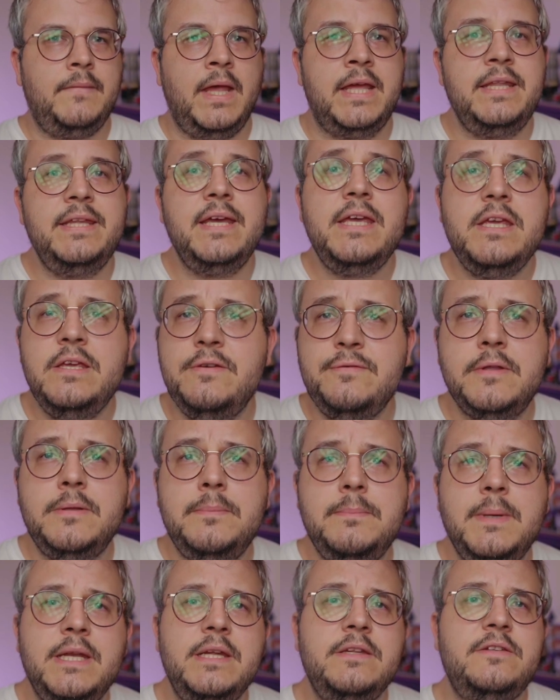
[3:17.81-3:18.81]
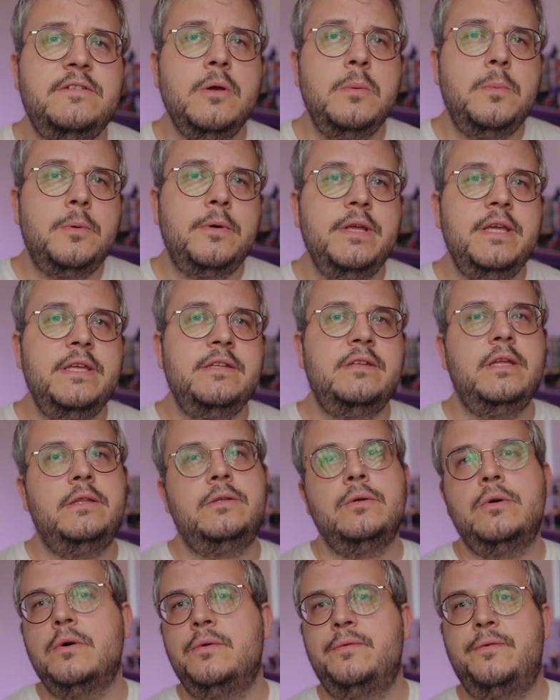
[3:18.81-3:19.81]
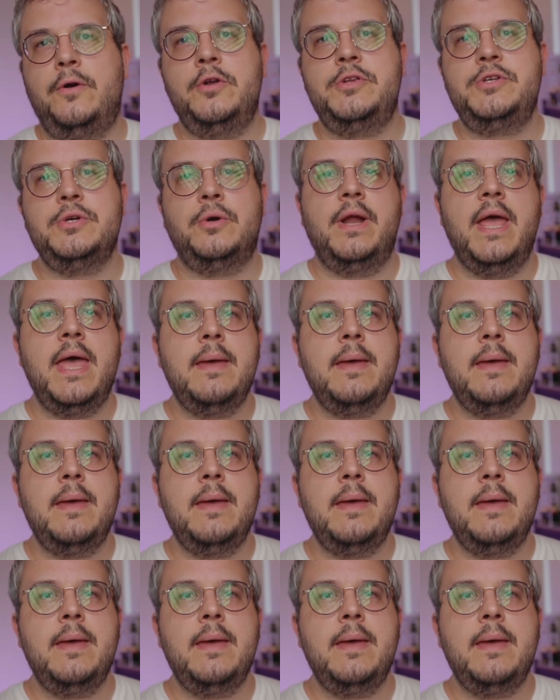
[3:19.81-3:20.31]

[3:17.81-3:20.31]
And they even made it super easy to convert your